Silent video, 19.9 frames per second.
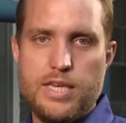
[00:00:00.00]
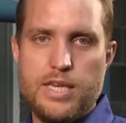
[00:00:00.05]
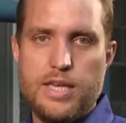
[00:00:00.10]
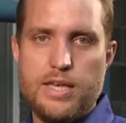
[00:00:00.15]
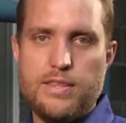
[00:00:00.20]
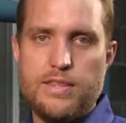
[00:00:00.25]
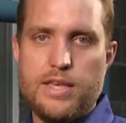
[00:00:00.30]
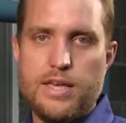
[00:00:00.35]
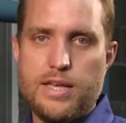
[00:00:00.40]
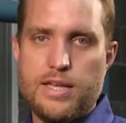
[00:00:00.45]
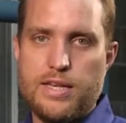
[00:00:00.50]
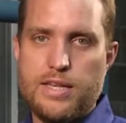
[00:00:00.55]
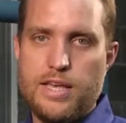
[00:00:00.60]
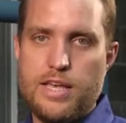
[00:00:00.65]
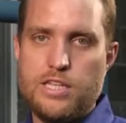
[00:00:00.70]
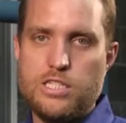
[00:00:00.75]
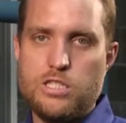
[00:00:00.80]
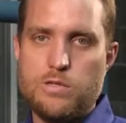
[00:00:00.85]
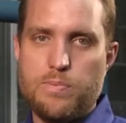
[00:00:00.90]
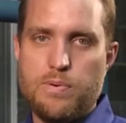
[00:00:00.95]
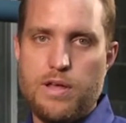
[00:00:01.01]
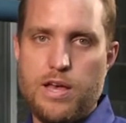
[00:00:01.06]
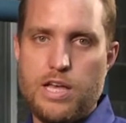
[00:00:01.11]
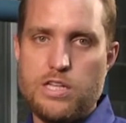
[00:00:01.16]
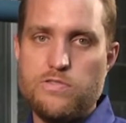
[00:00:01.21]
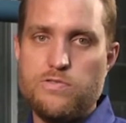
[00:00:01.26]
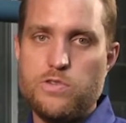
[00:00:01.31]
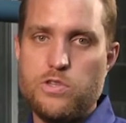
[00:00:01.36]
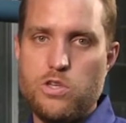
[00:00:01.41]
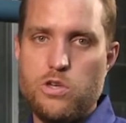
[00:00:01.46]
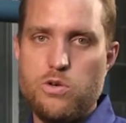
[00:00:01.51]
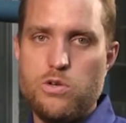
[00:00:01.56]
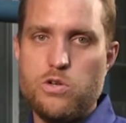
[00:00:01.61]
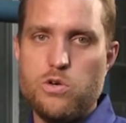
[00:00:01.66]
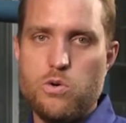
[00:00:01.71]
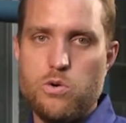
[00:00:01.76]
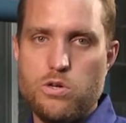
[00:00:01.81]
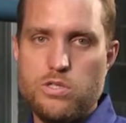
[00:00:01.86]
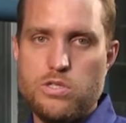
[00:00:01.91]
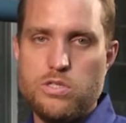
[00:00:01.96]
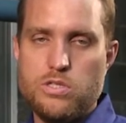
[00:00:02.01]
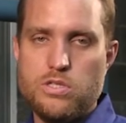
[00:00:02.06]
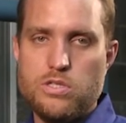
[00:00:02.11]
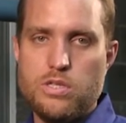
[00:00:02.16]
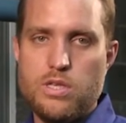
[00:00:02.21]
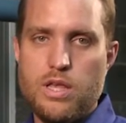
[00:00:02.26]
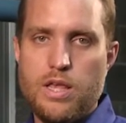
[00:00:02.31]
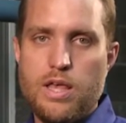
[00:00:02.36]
kit that contains supplies for you and your horses.